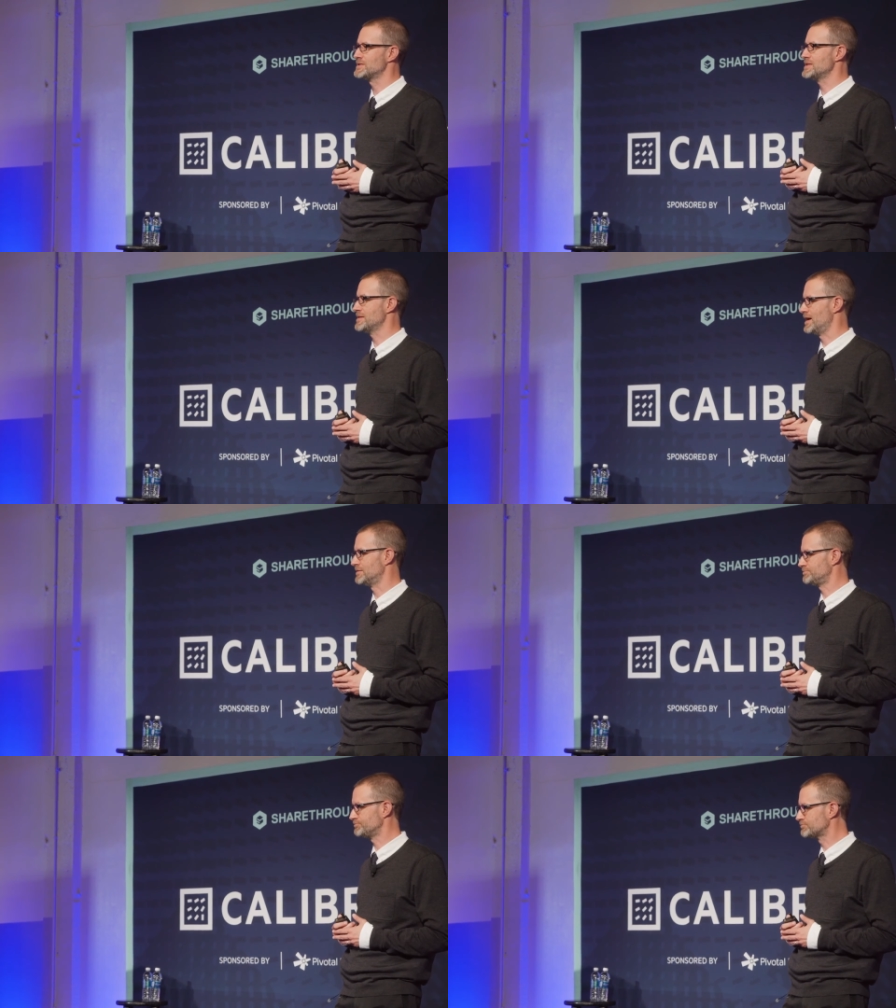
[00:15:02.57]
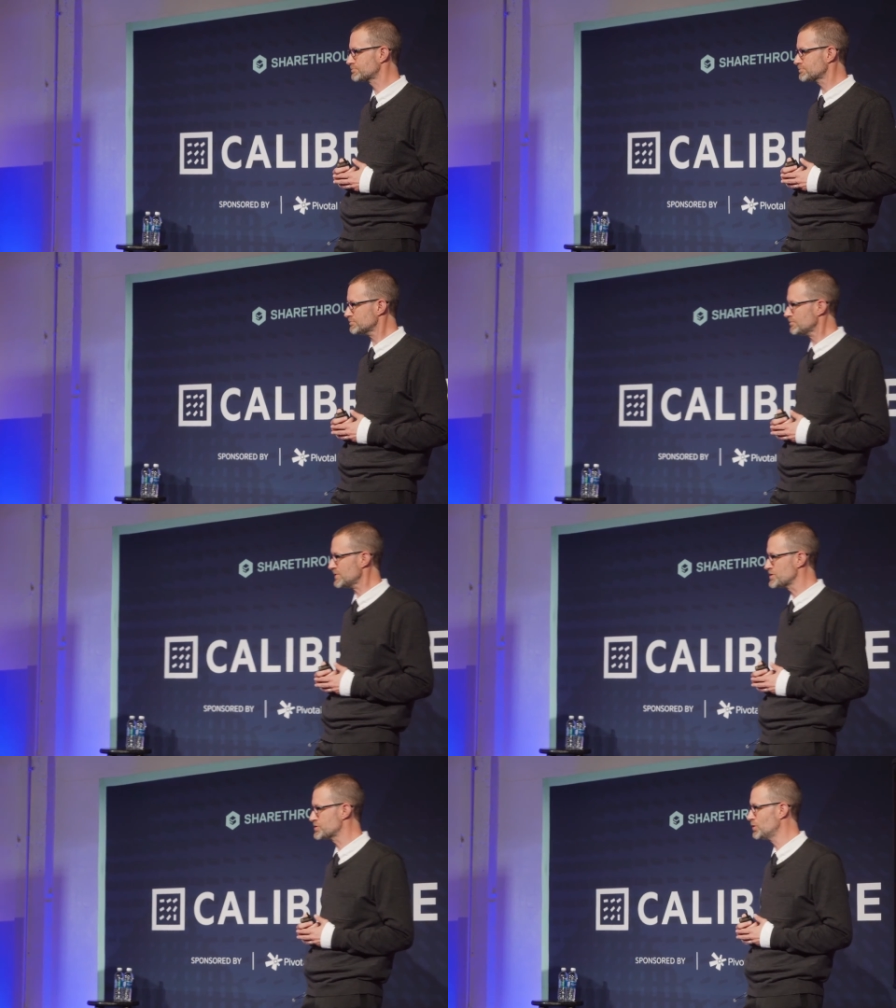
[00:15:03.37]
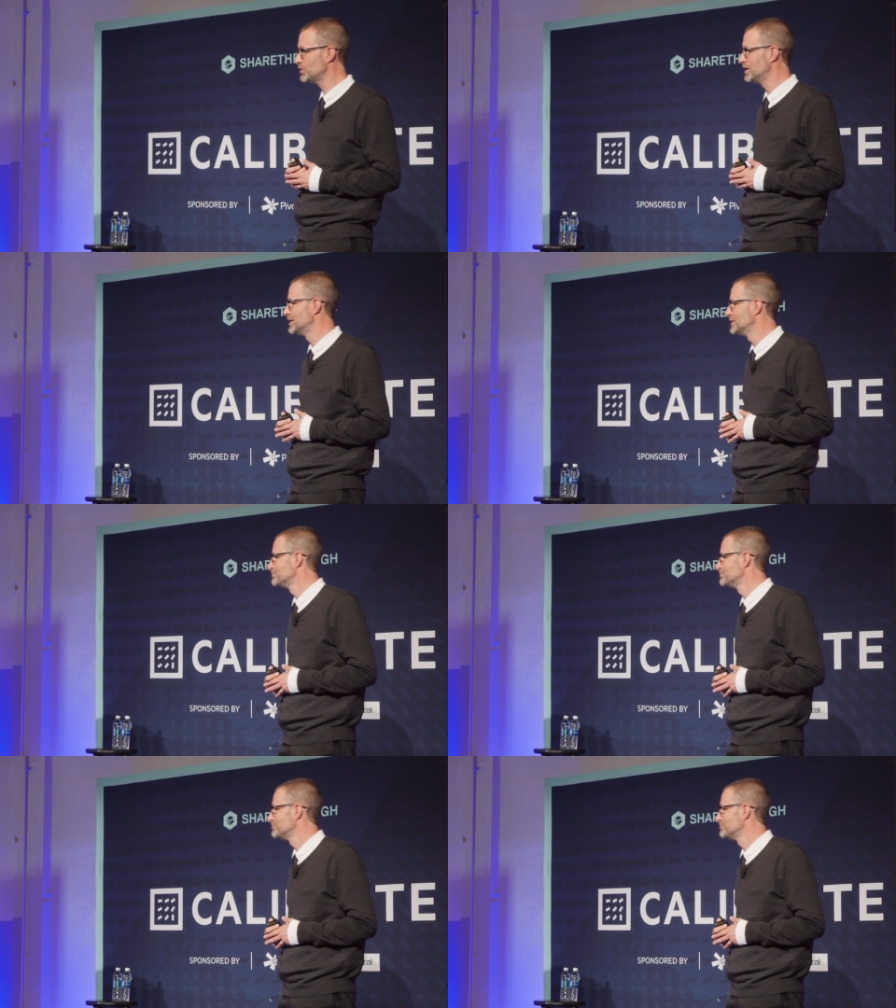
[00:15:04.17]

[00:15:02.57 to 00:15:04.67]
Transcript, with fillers: to see that. So